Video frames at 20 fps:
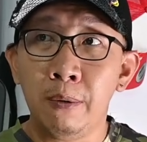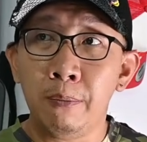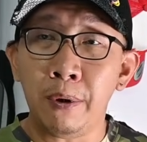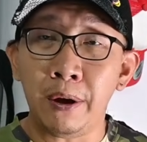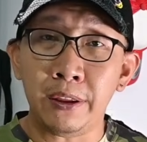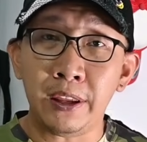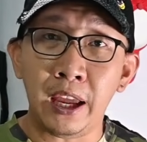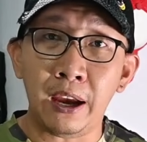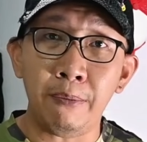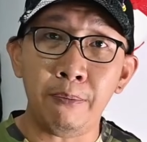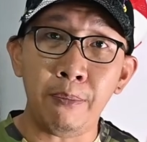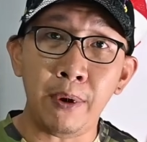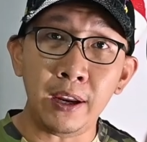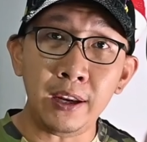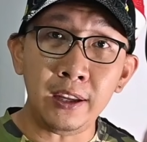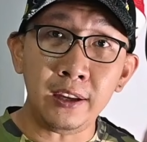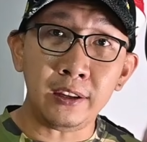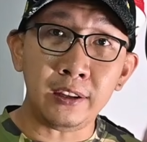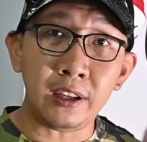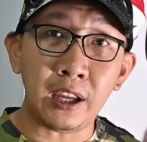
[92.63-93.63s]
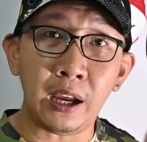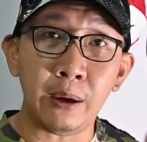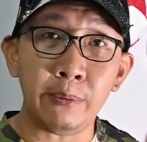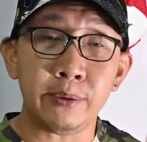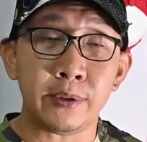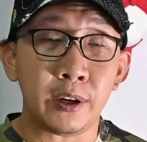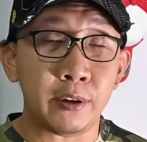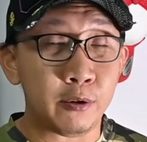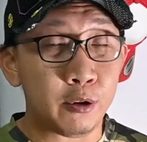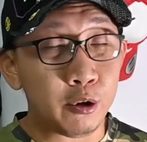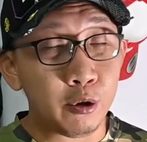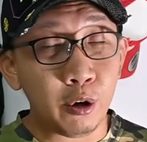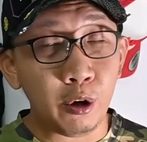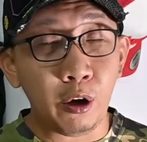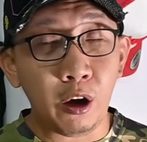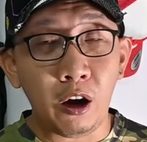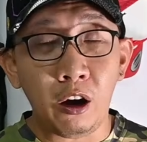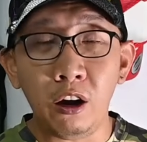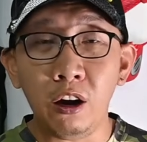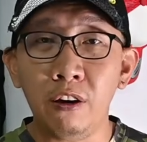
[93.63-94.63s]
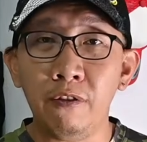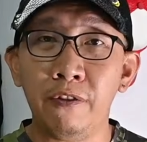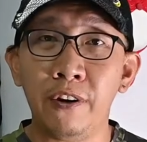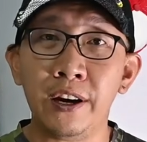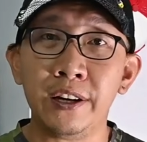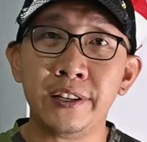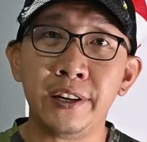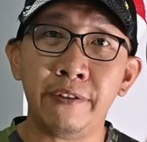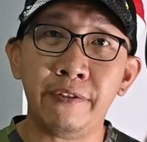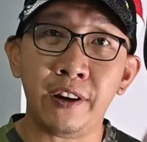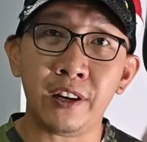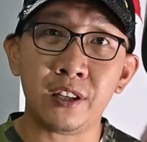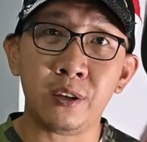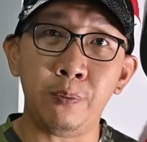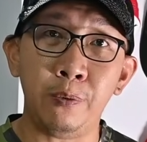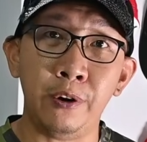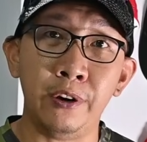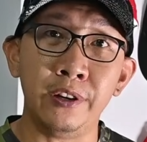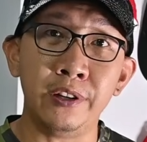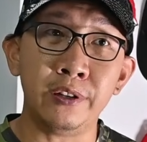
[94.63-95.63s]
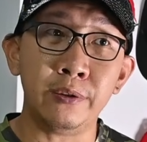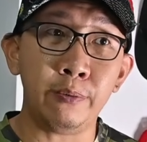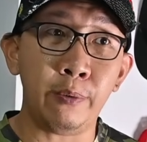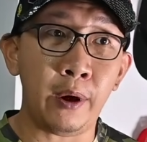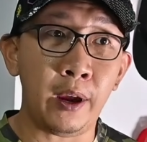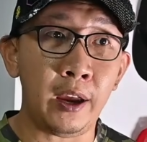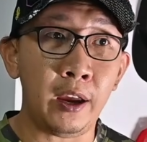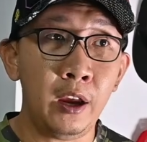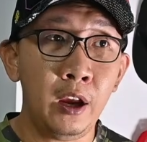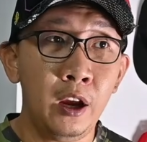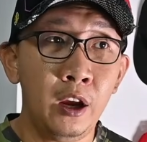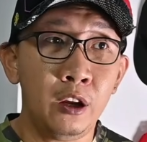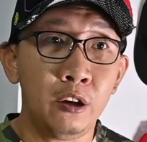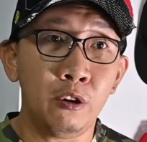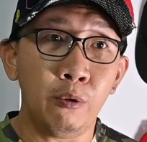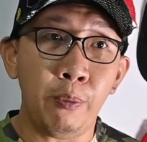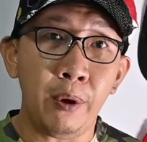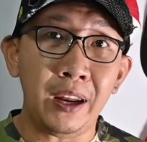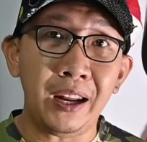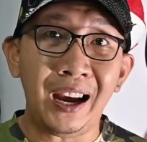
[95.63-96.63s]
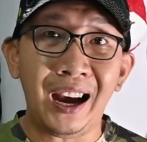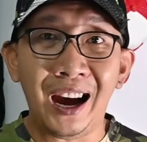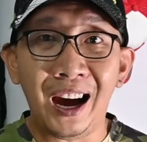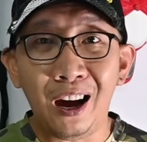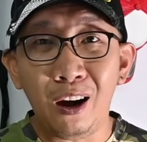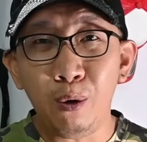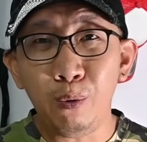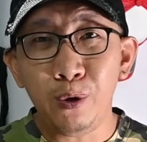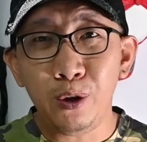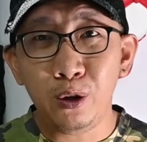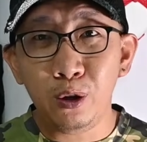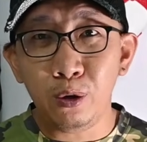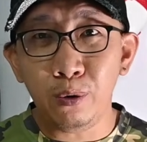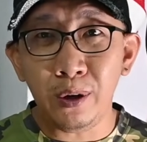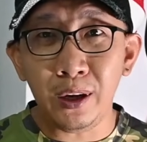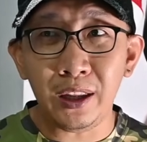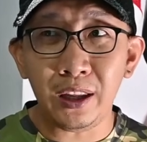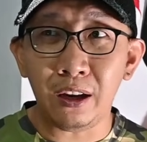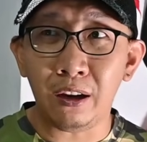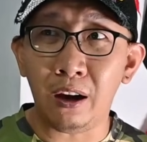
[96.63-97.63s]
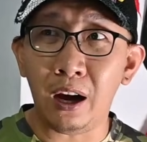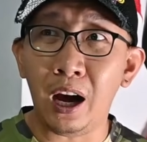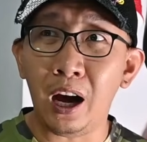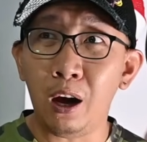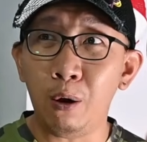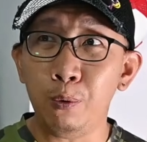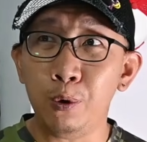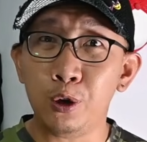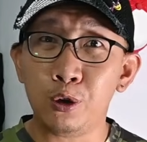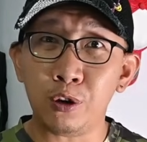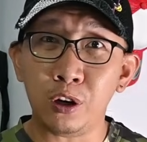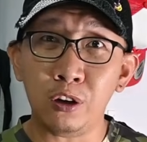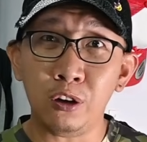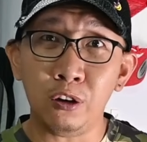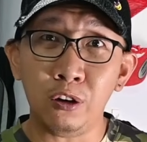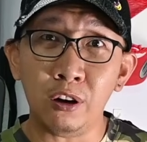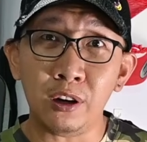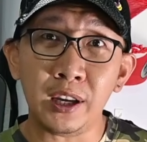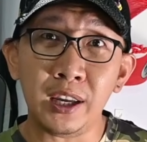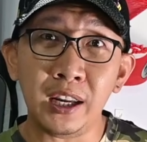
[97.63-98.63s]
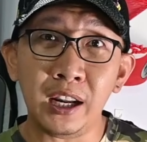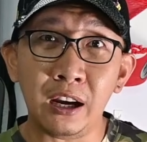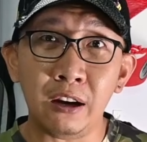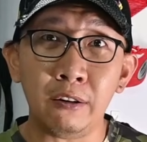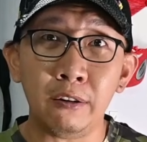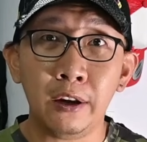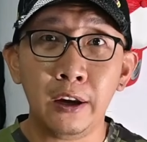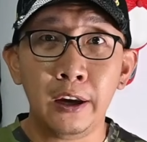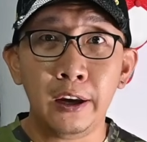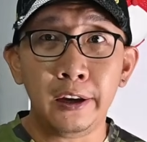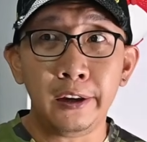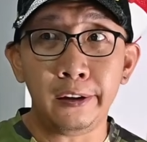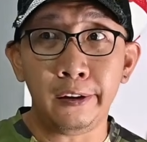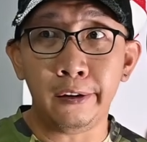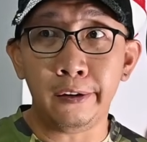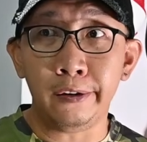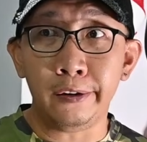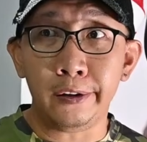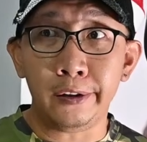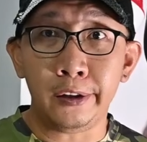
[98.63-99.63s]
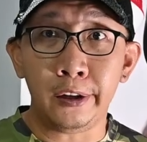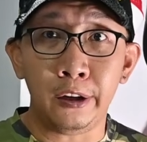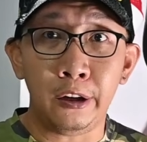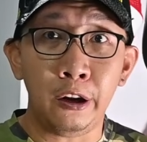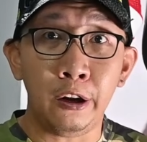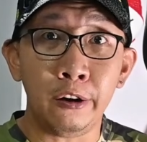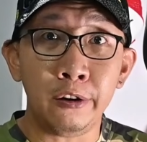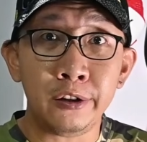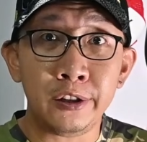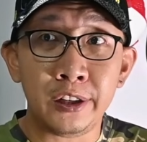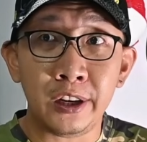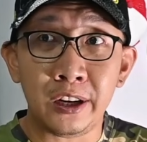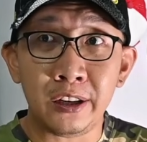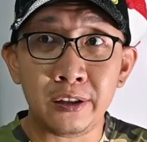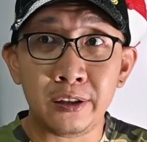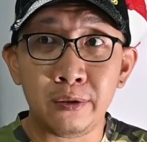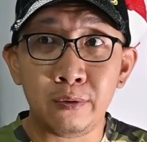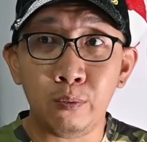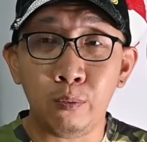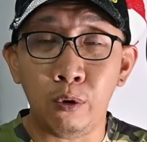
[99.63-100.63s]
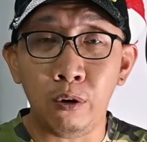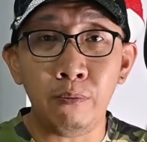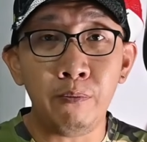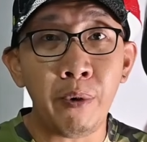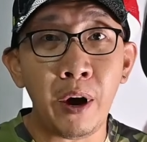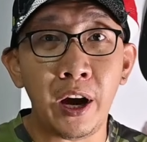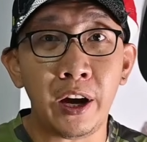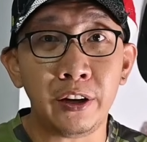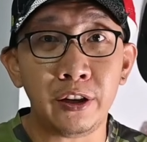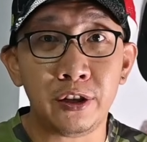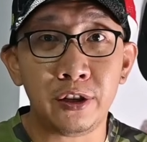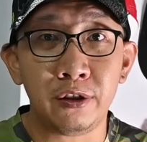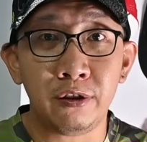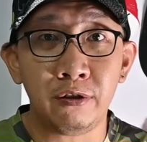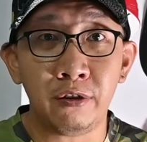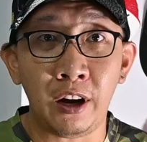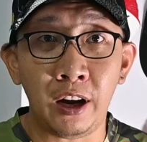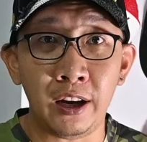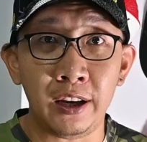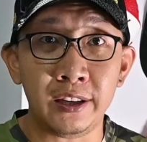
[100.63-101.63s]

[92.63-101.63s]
But there are many a times I'm sure all of us have experienced where no matter how we do it or how we try to knock it out, you know, the lure just won't budge, right?